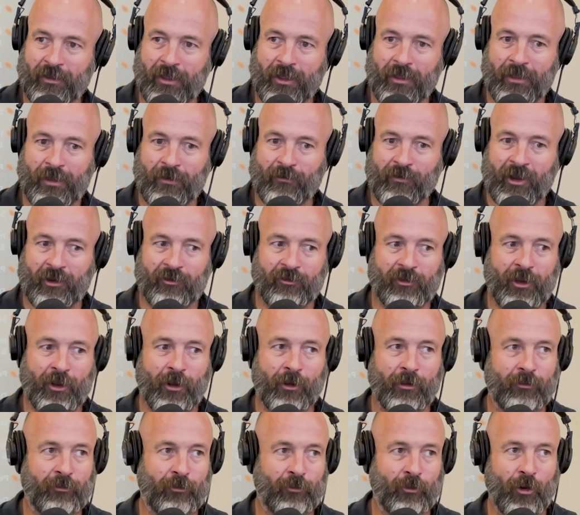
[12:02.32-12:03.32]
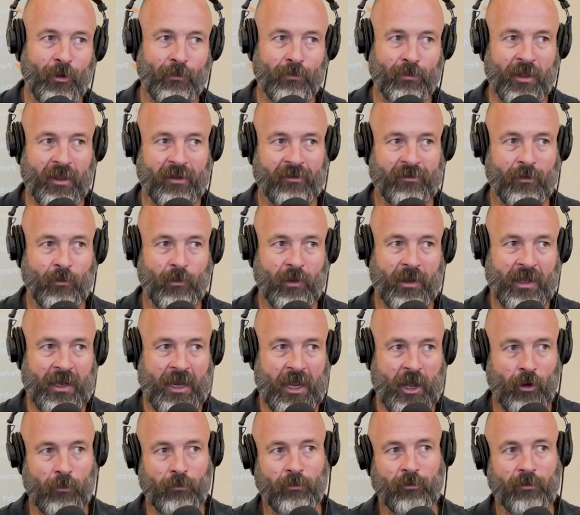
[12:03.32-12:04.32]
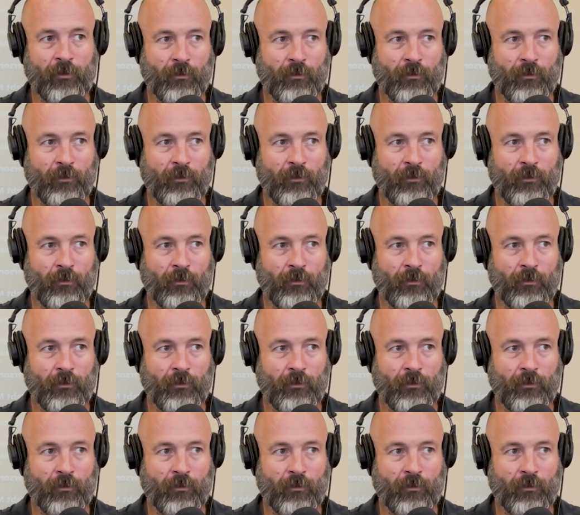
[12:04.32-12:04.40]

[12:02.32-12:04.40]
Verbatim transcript: that they've actually got surplus that we can help